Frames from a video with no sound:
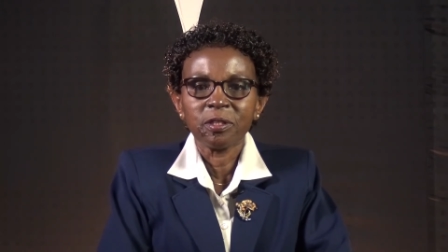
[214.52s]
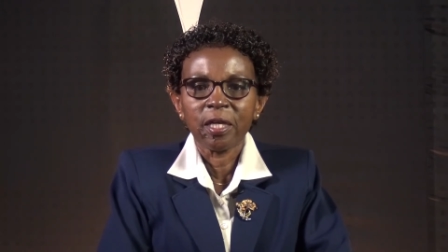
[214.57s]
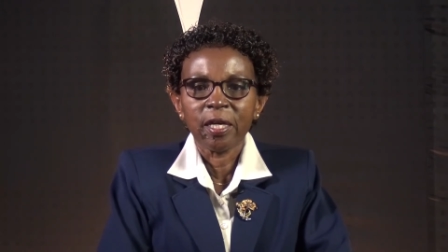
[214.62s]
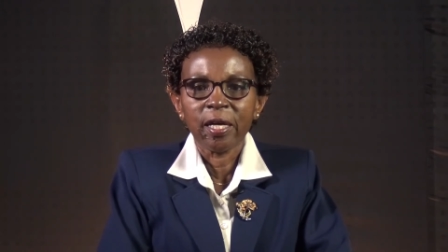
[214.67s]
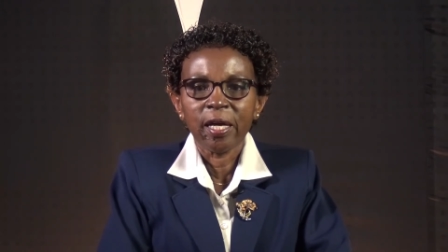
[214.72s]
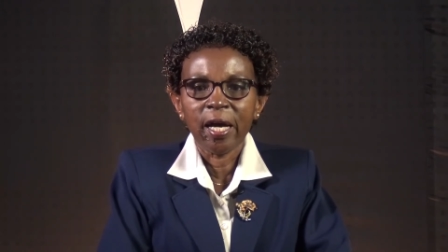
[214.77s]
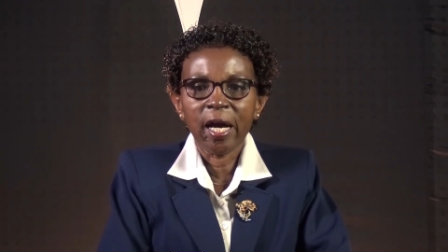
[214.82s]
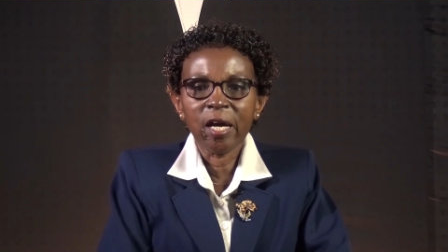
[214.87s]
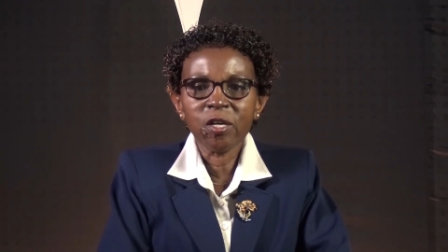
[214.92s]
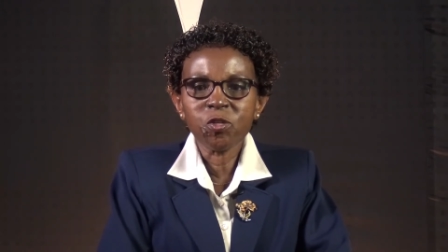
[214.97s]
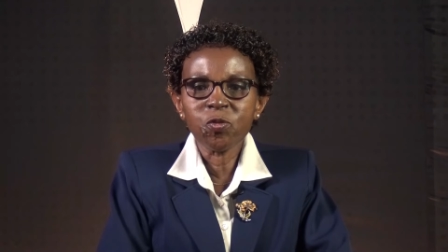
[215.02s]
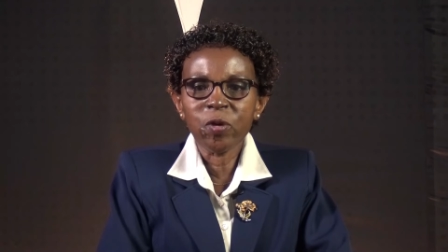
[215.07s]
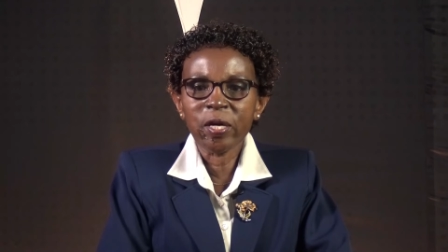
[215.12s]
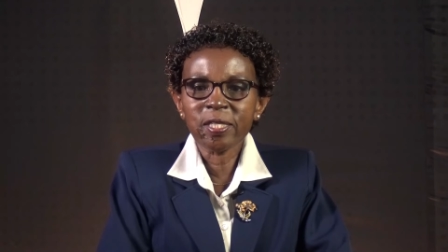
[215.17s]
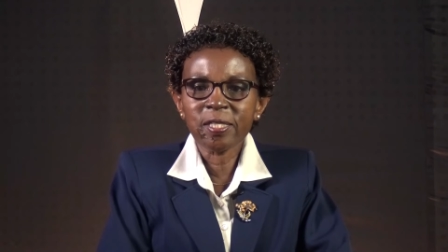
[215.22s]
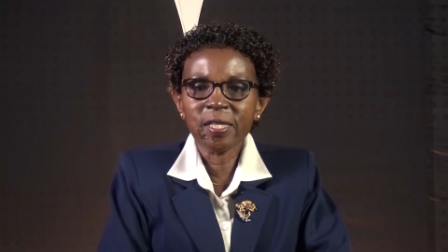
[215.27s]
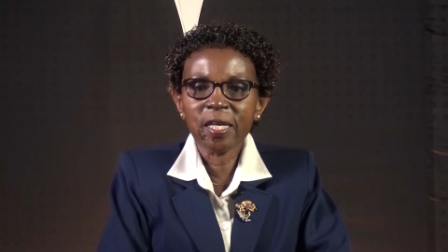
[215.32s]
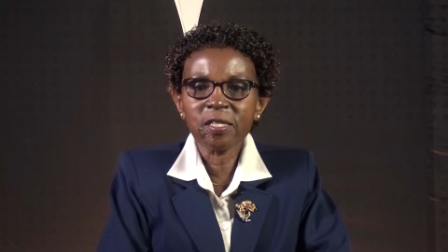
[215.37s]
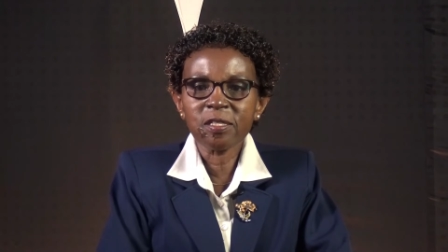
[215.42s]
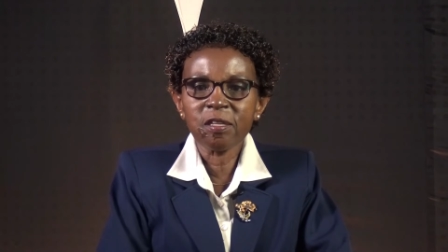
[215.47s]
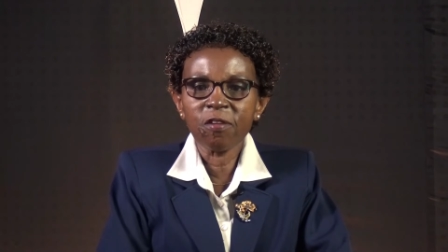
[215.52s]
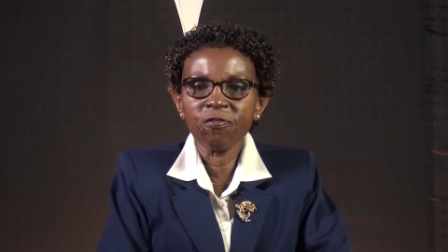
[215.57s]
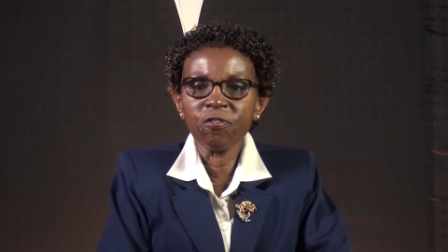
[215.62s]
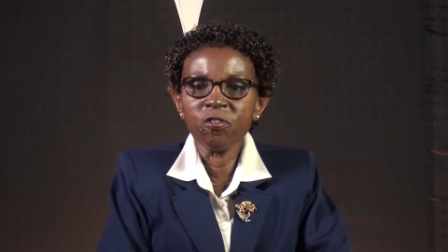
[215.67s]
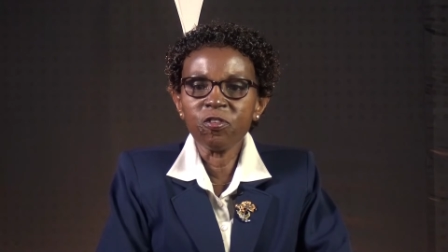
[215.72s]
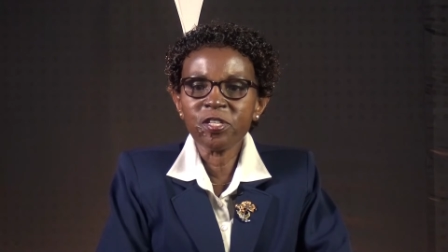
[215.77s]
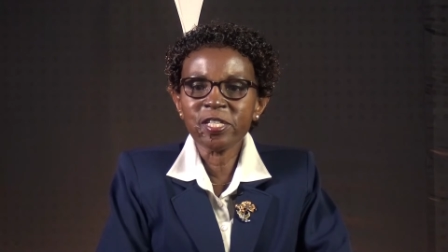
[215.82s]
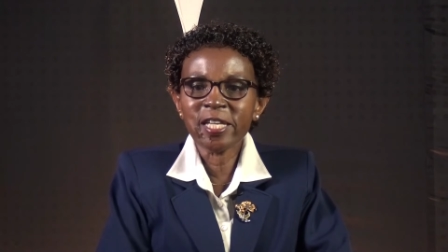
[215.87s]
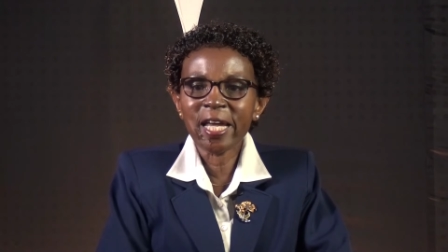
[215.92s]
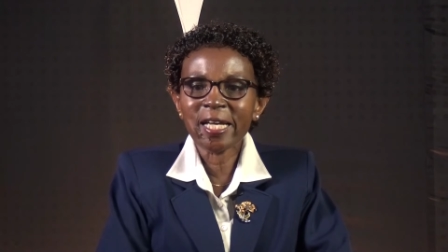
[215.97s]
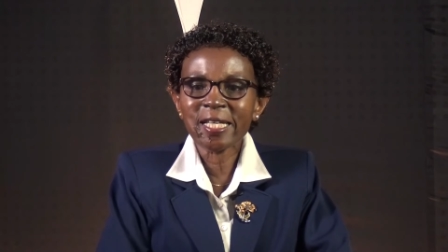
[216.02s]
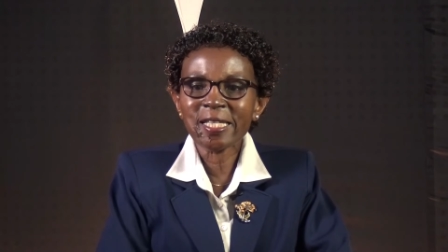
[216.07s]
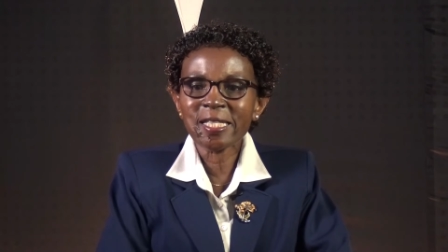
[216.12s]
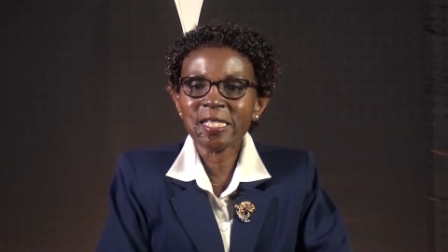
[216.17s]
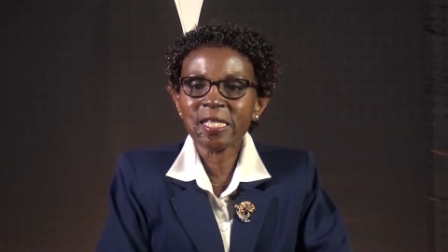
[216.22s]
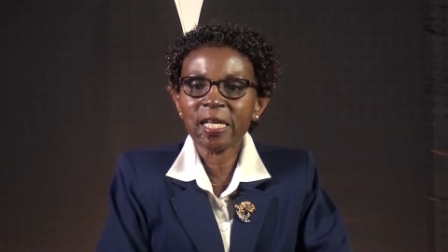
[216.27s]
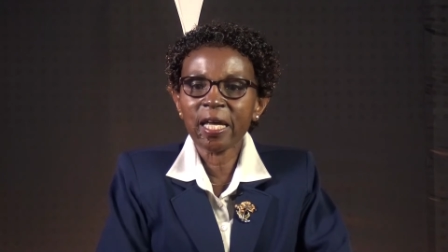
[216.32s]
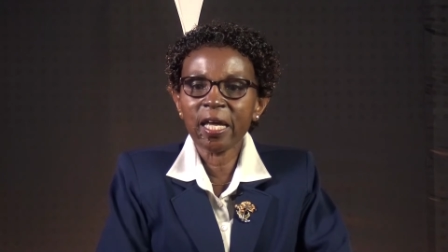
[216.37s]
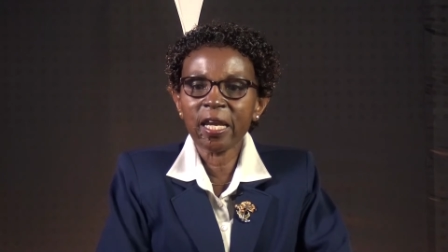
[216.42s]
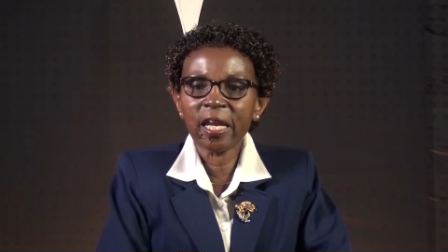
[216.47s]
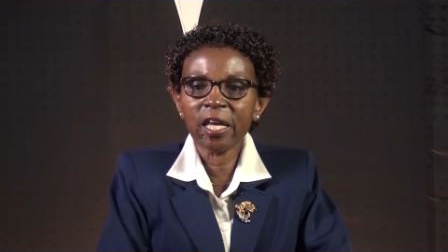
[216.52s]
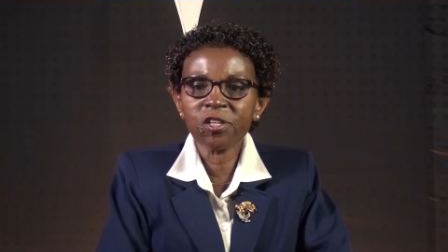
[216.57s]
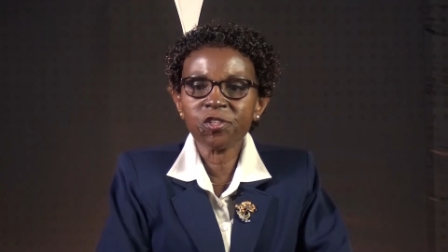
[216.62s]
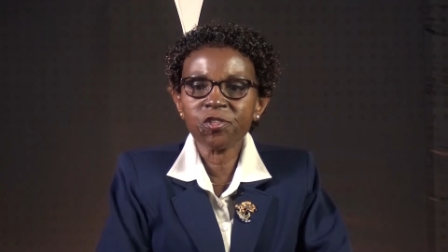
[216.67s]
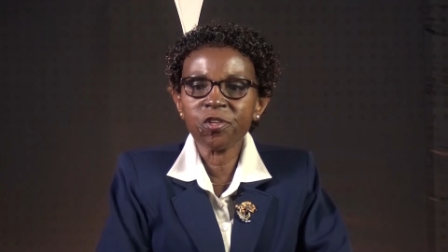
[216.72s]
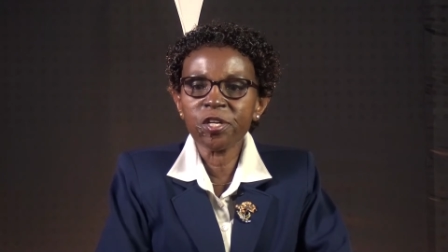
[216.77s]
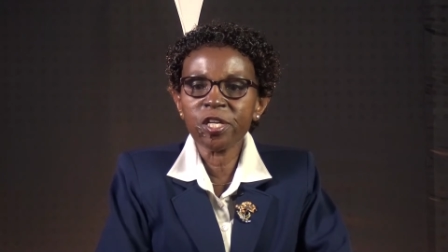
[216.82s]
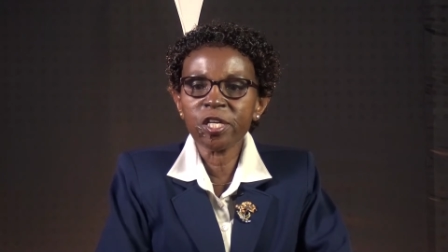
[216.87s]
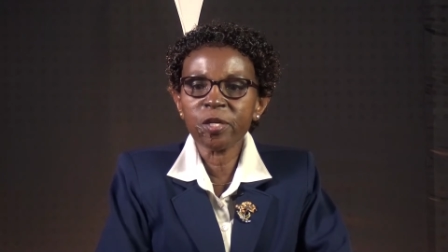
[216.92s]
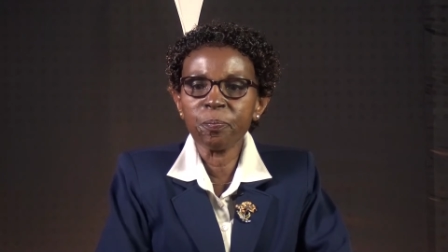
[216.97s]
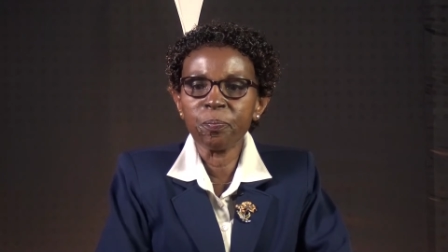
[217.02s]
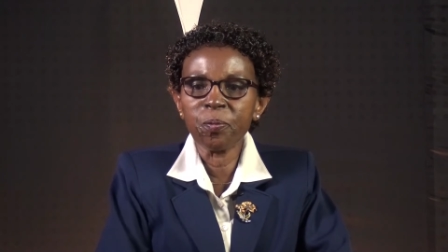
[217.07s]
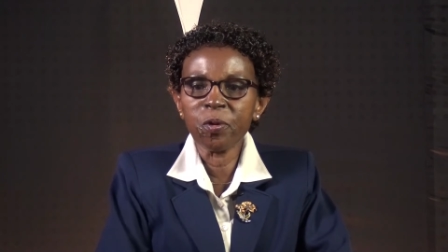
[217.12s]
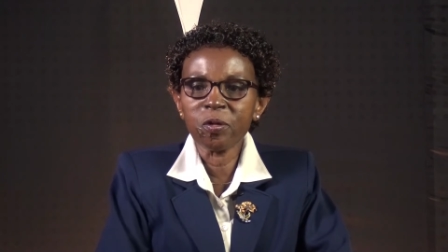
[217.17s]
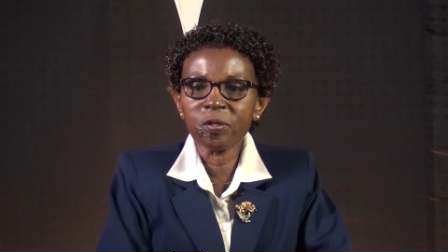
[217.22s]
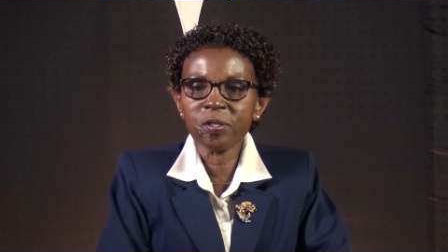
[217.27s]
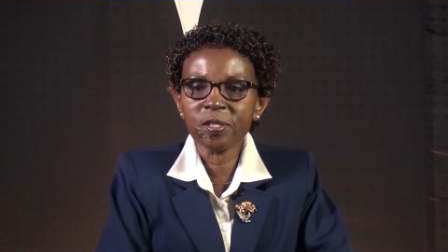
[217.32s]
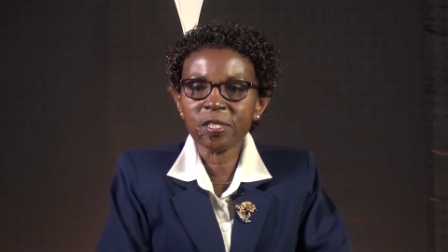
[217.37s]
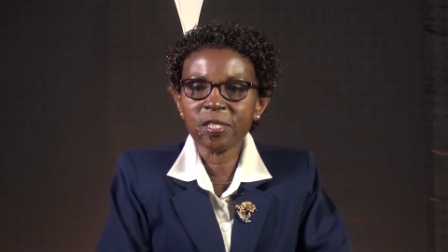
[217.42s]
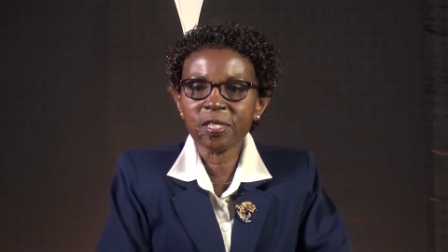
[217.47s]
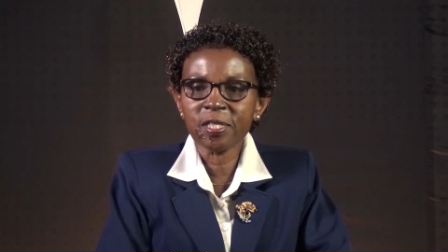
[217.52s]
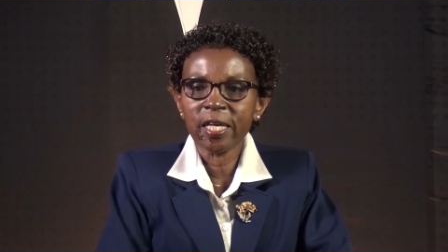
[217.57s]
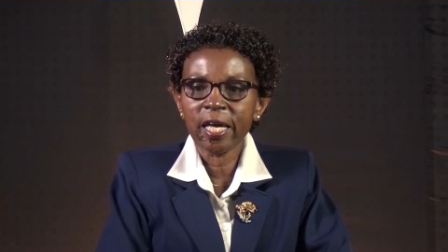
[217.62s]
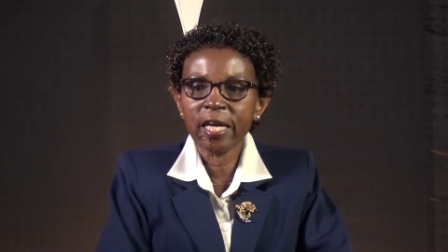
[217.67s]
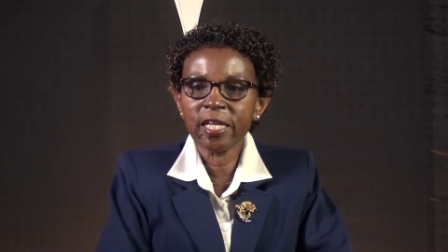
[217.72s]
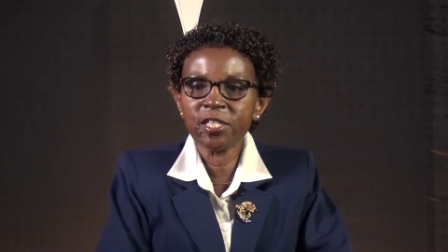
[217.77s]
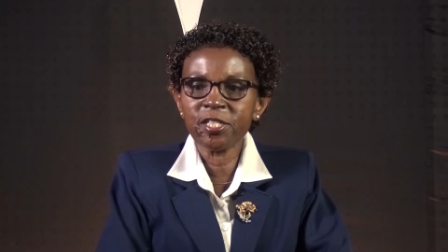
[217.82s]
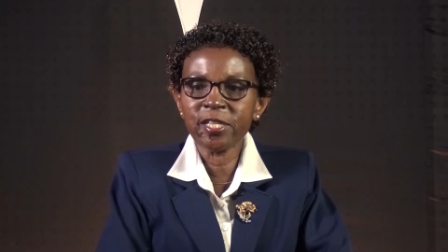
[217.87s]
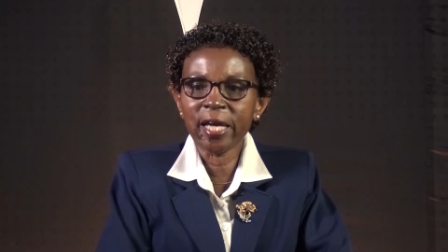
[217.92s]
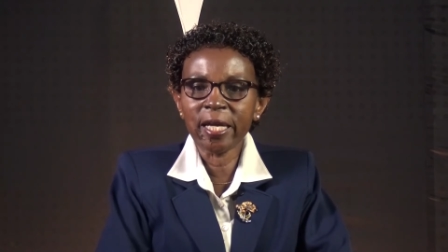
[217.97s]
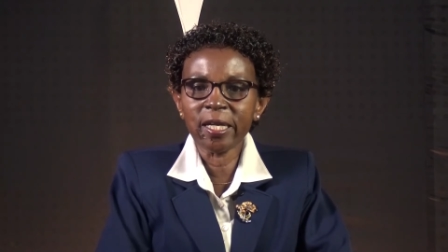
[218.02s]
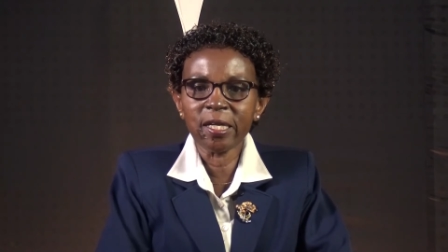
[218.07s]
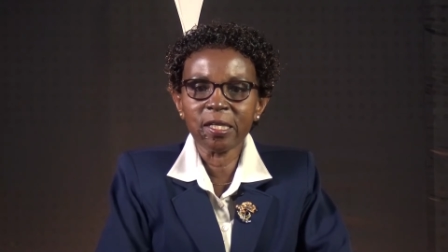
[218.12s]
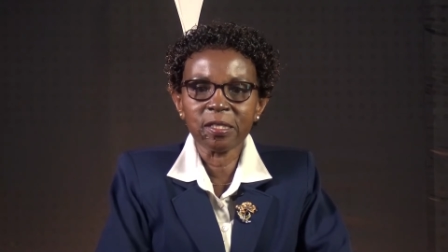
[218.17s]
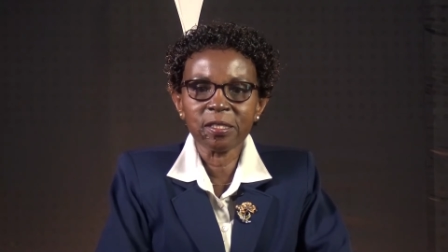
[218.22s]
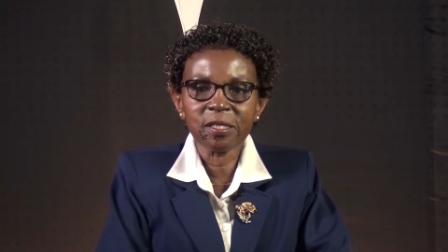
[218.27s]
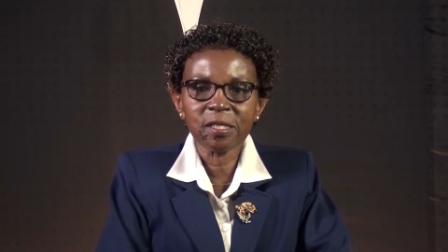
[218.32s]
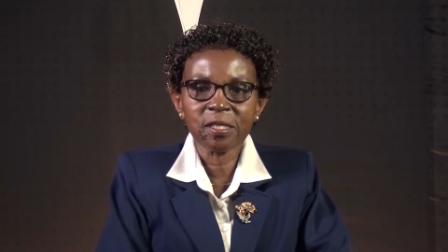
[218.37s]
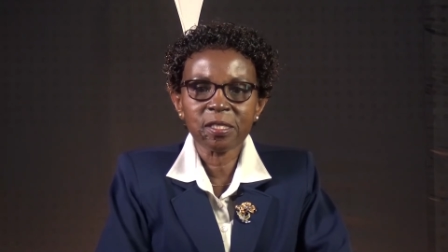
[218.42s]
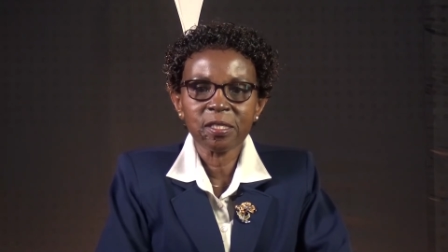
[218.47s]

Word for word: how to access the full text electronic books and journals